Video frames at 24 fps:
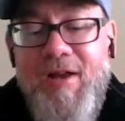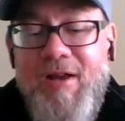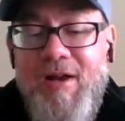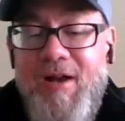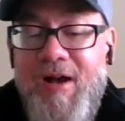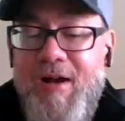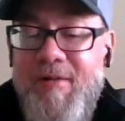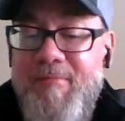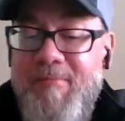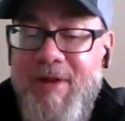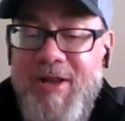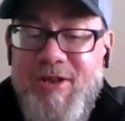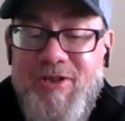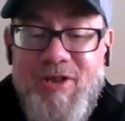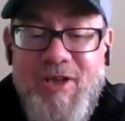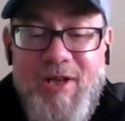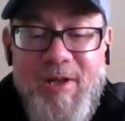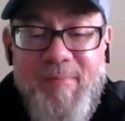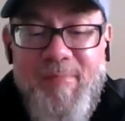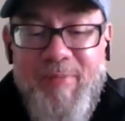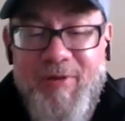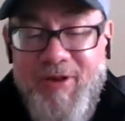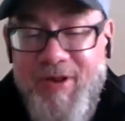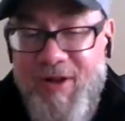Mention
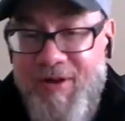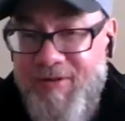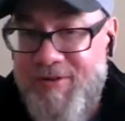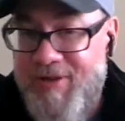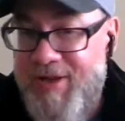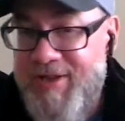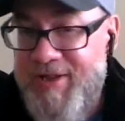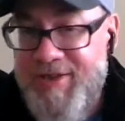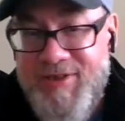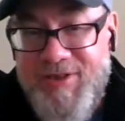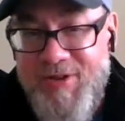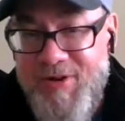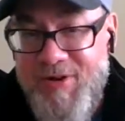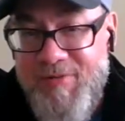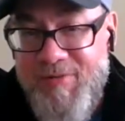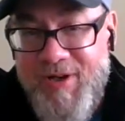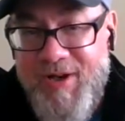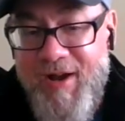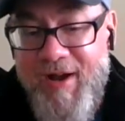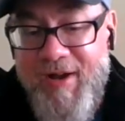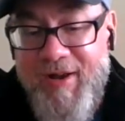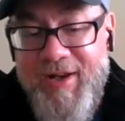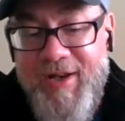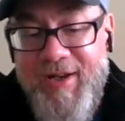it below. Let us know
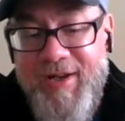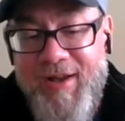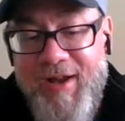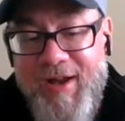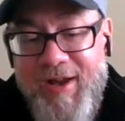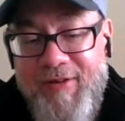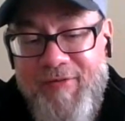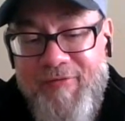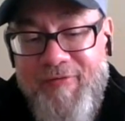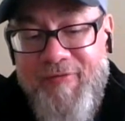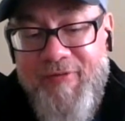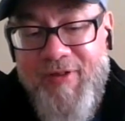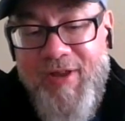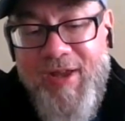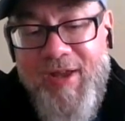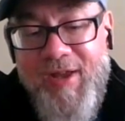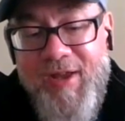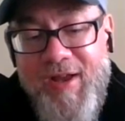what kind of knife